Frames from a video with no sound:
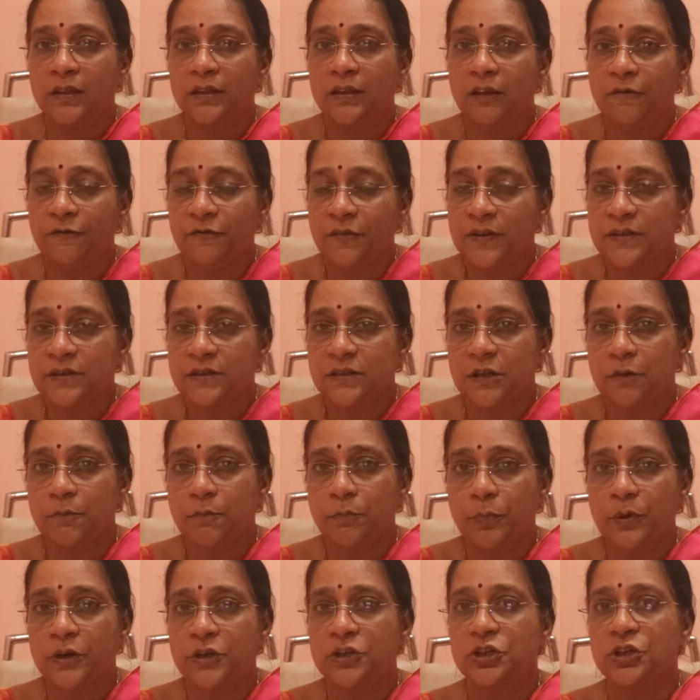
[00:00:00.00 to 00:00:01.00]
the first
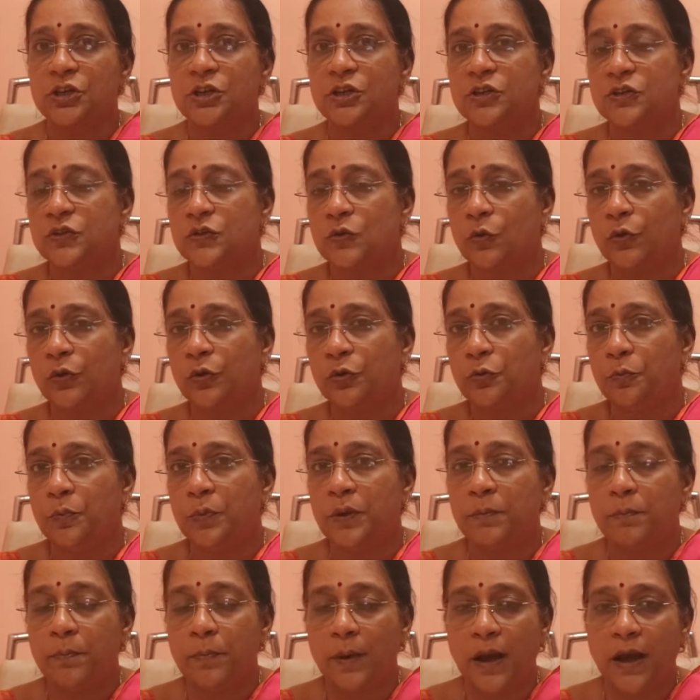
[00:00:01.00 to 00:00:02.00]
impression is going to
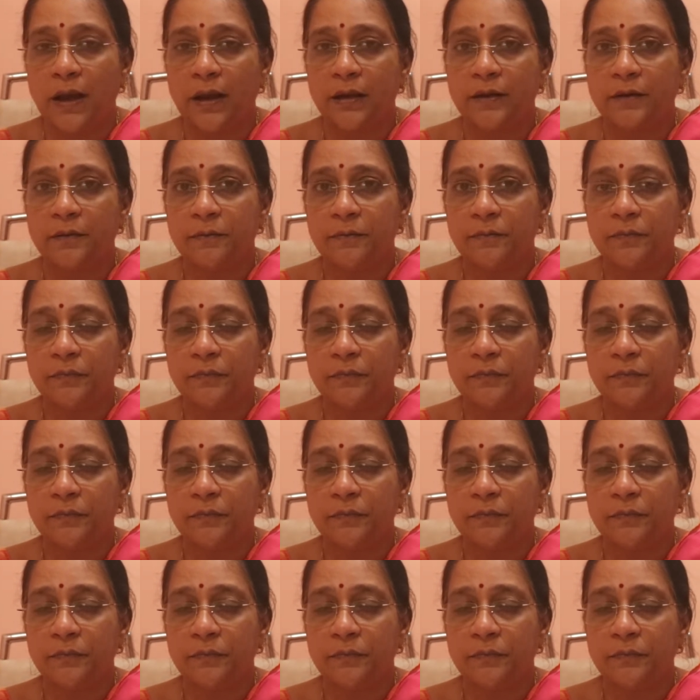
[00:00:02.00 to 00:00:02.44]
be bad.